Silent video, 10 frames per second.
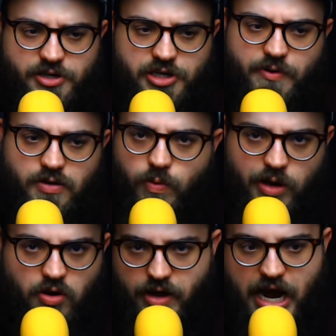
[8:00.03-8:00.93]
doing. We
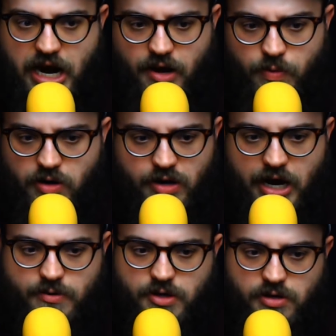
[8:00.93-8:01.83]
don't care
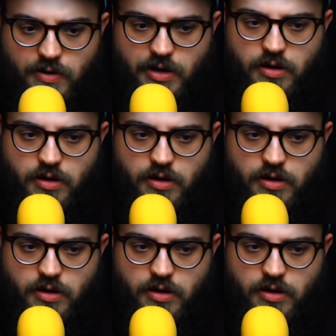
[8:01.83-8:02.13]
what they're doing.